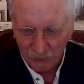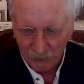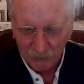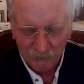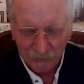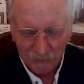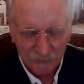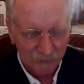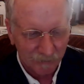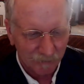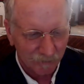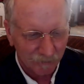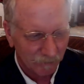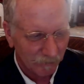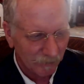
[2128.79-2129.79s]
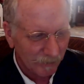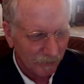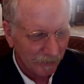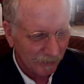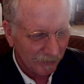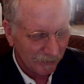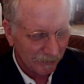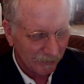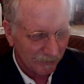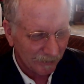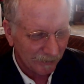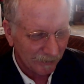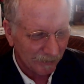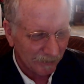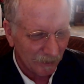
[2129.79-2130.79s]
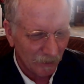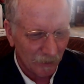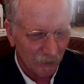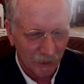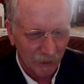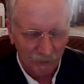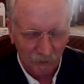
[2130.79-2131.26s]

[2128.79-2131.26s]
It's really okay.